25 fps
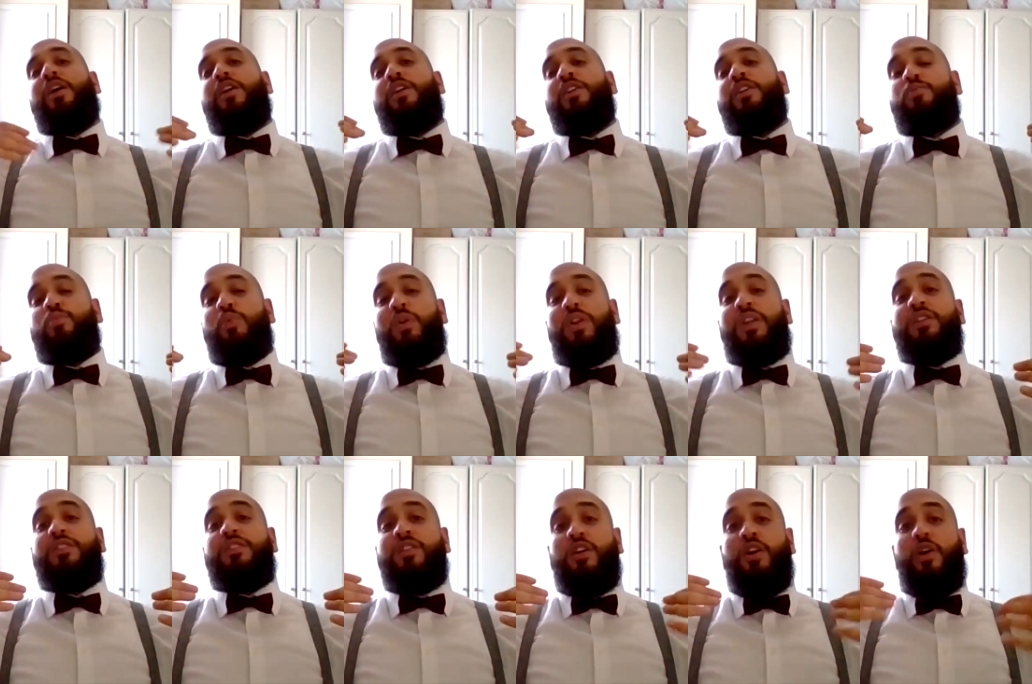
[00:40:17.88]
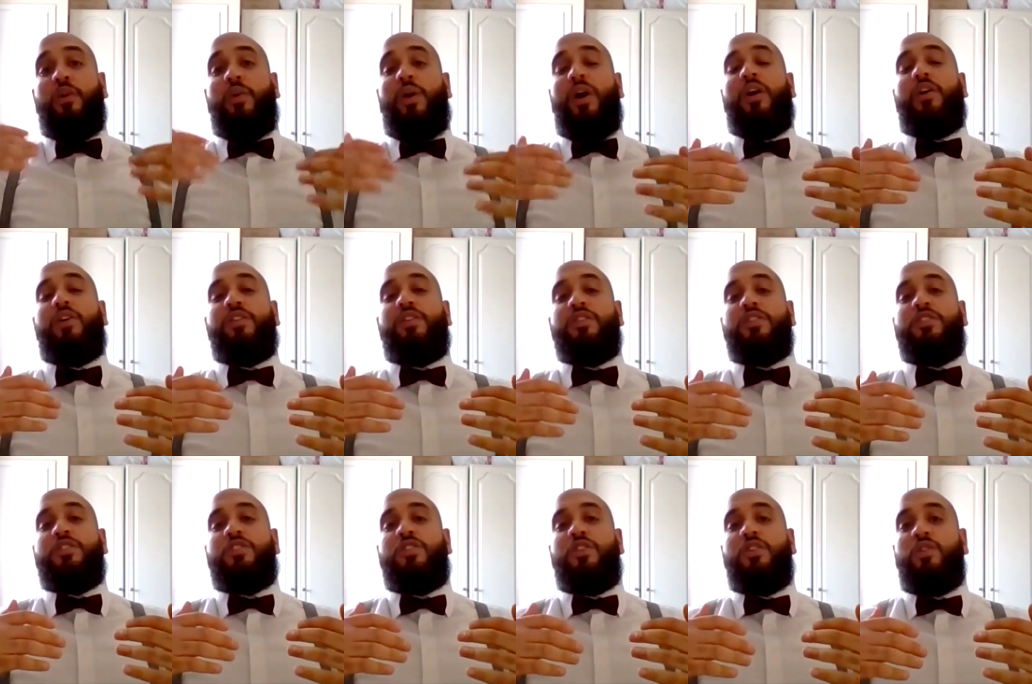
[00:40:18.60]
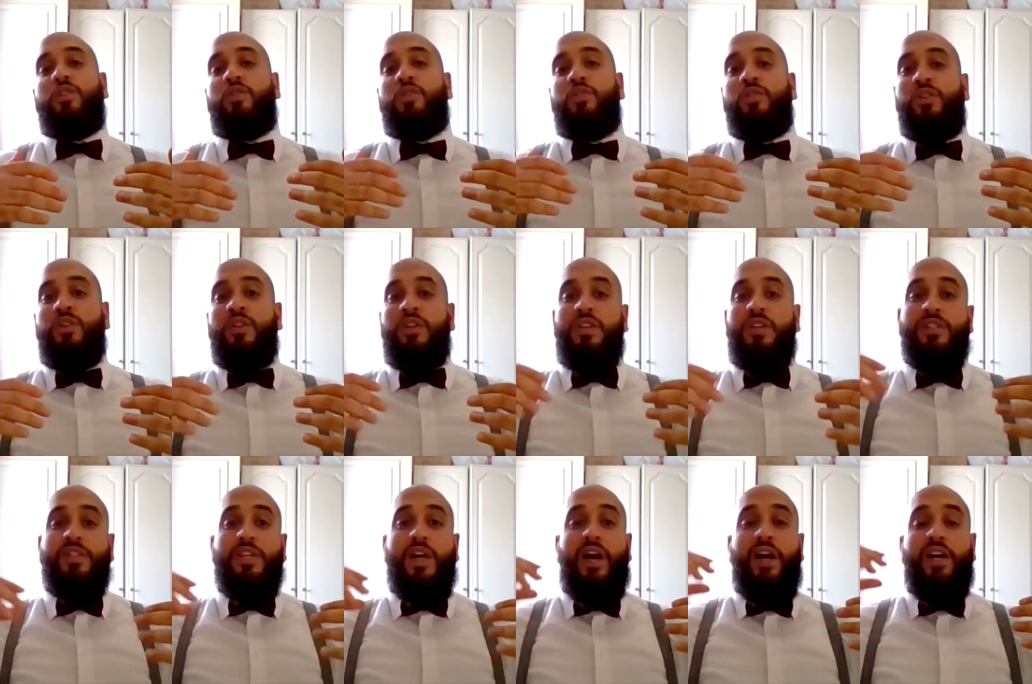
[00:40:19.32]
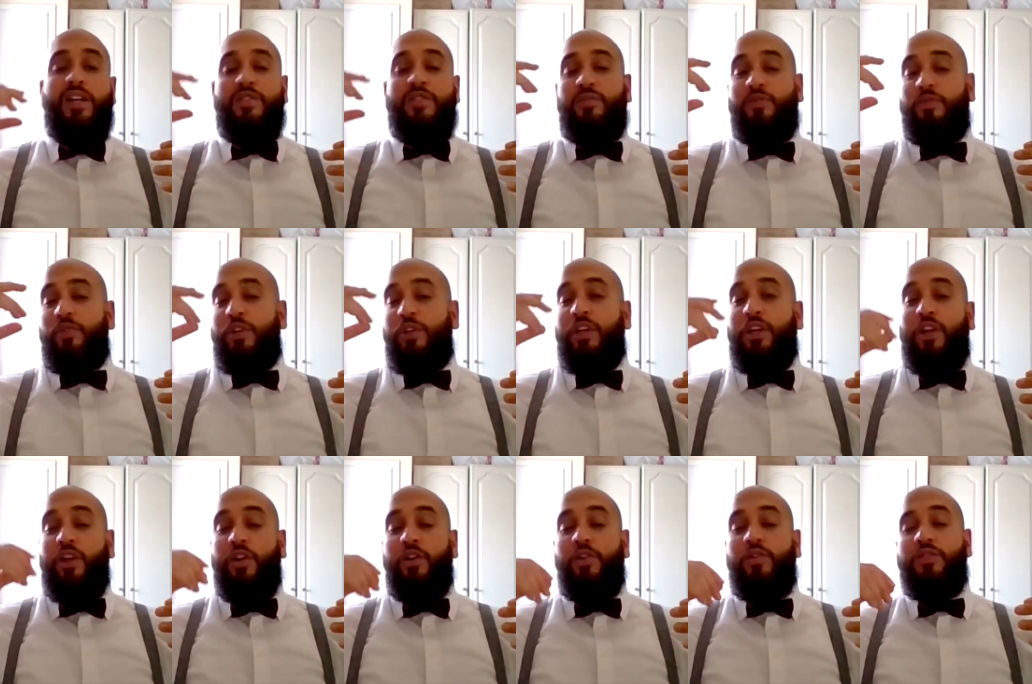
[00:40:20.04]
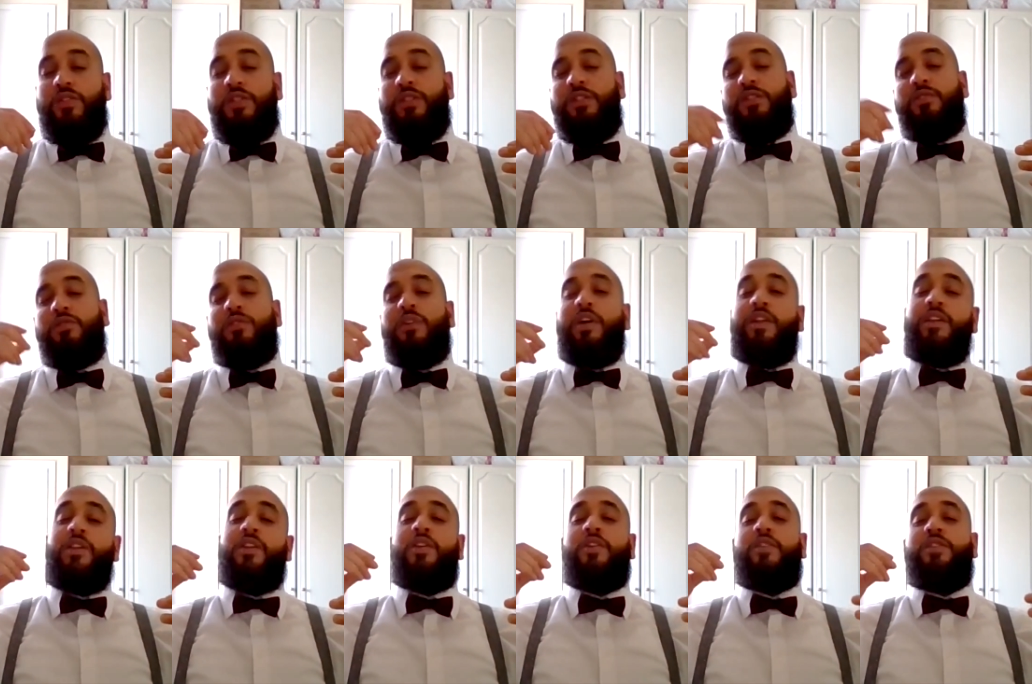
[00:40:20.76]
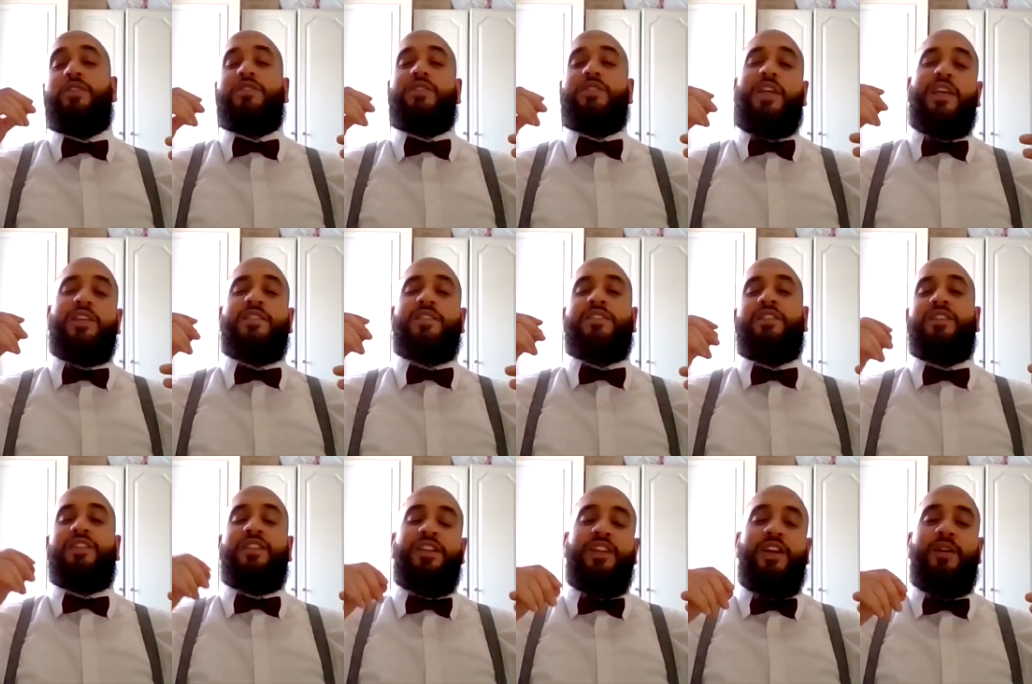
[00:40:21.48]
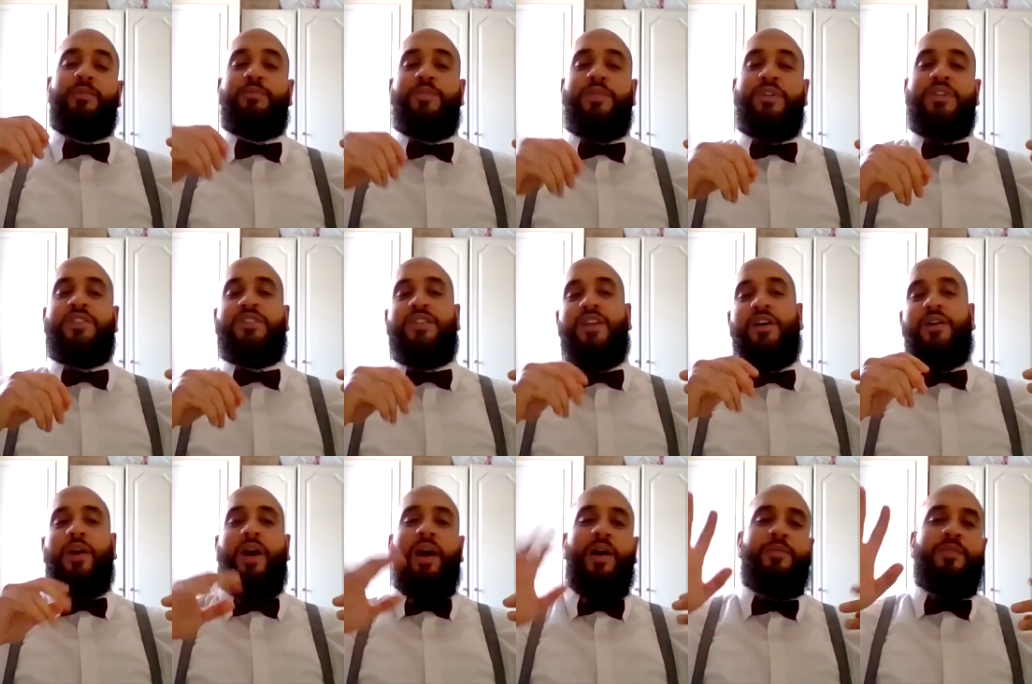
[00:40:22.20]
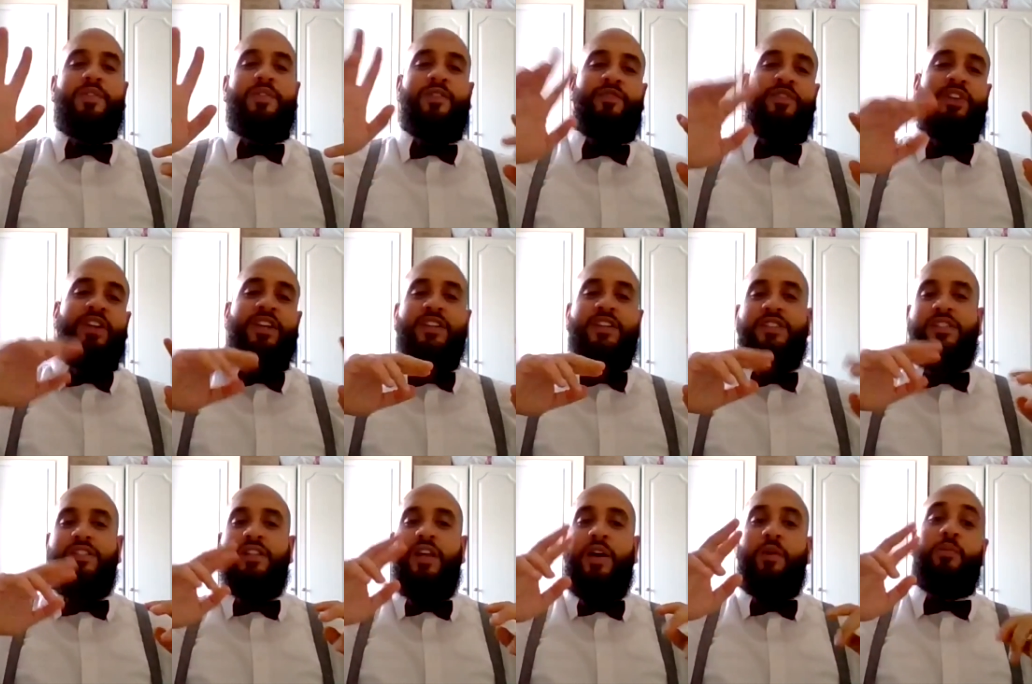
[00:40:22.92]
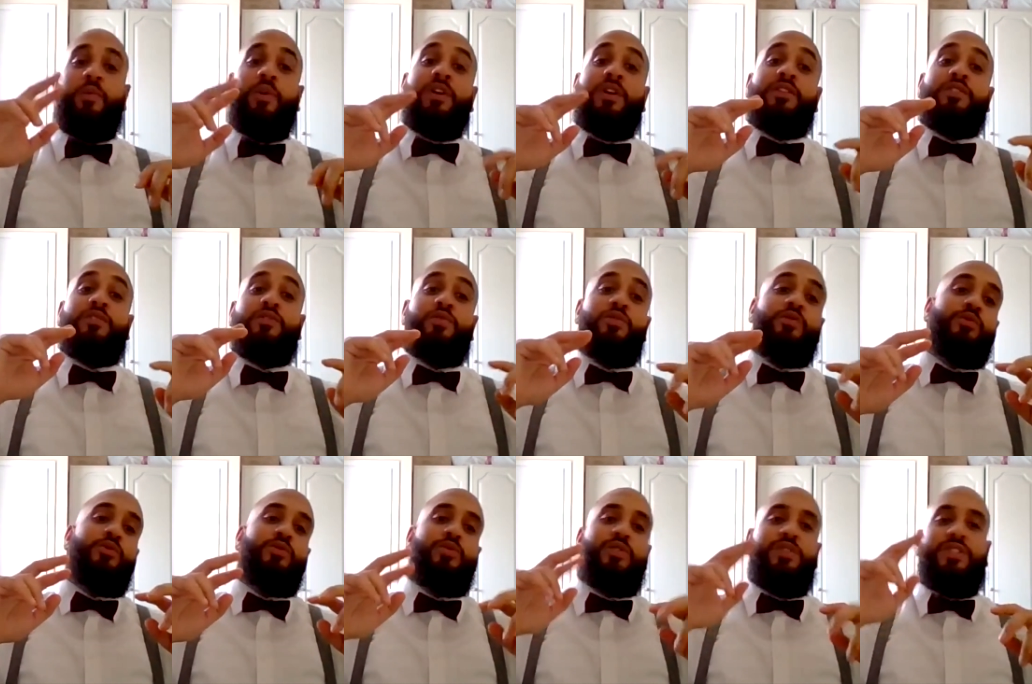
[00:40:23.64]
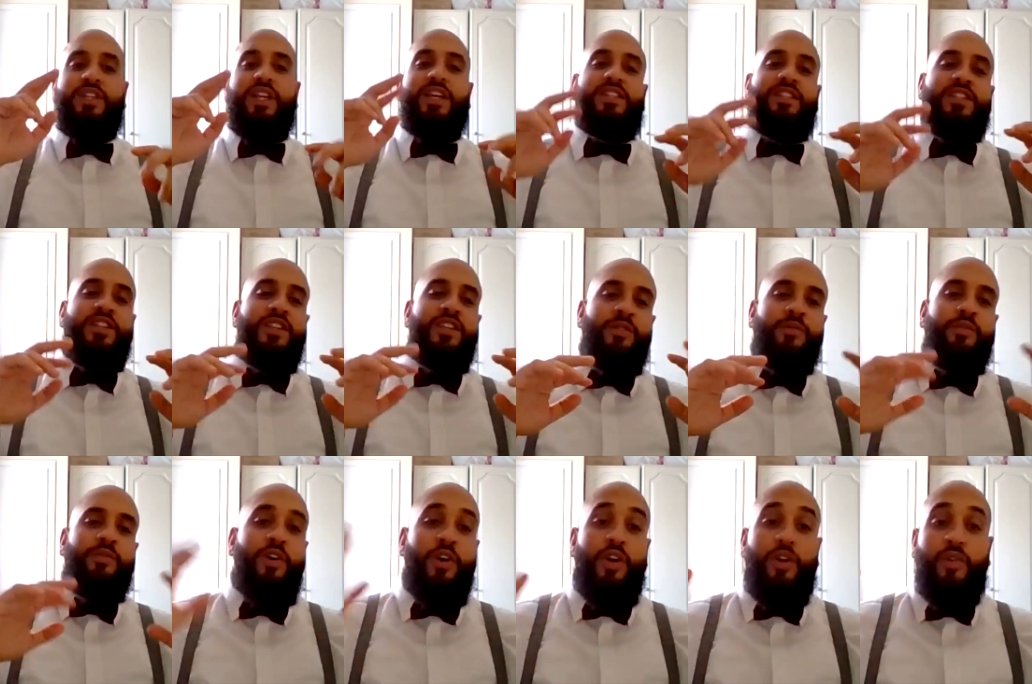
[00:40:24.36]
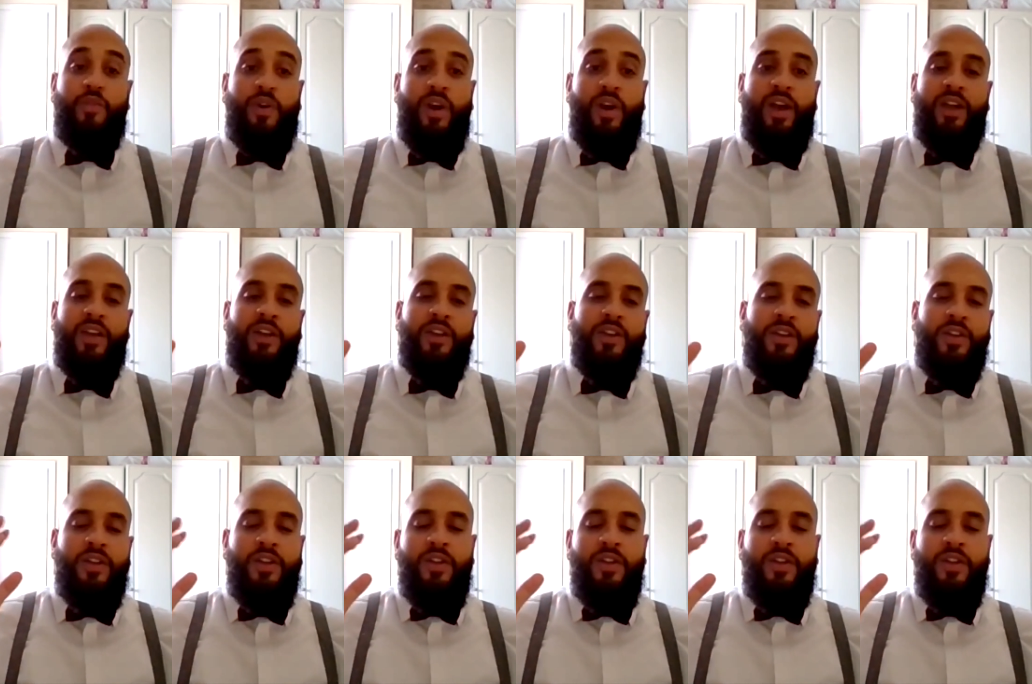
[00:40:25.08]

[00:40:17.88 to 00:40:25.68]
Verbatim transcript: He's willing to go out on his shield. His eyes fully closed. He's still like, no, he's guessing the numbers. how many fingers is like one, two. He's guessing them, got it right.